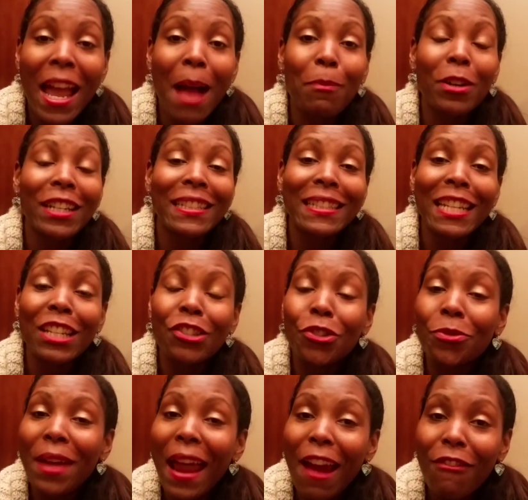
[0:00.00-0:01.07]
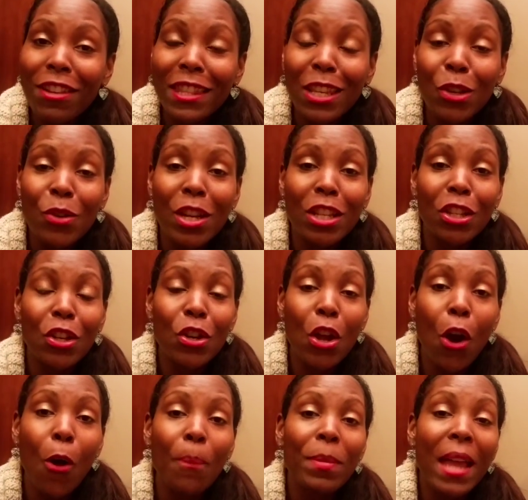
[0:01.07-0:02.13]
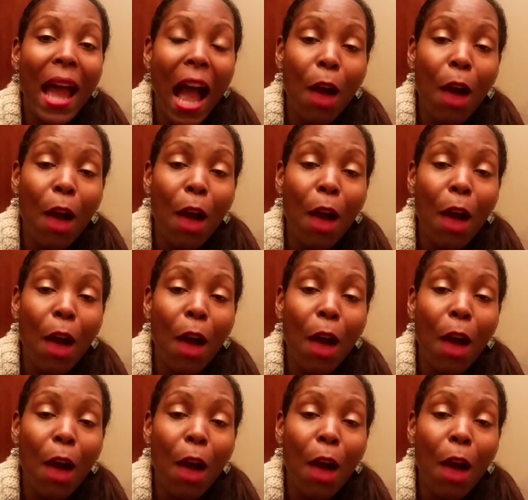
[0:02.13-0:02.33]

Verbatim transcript: I'm going to teach you everything you need to know.